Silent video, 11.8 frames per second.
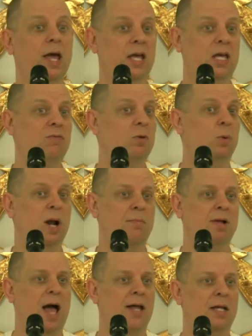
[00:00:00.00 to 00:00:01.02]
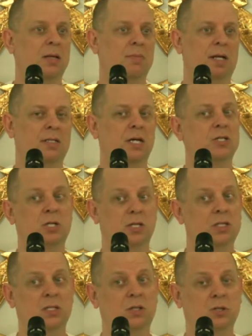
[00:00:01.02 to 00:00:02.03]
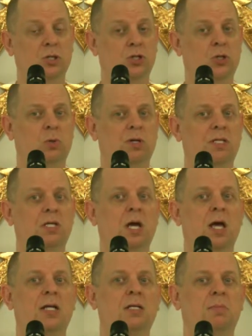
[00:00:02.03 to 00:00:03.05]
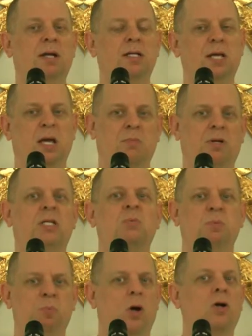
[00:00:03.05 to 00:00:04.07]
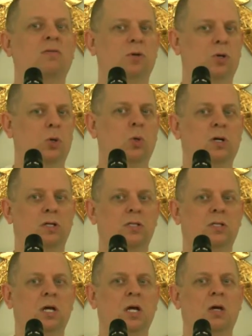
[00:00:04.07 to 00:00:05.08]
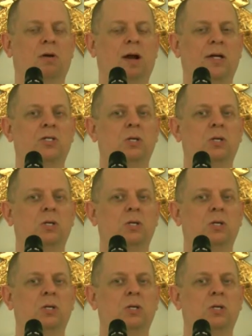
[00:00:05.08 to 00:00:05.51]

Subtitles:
Even when I'm guiding the meditation, it's still your choice to meditate, but it's been part of the course, right?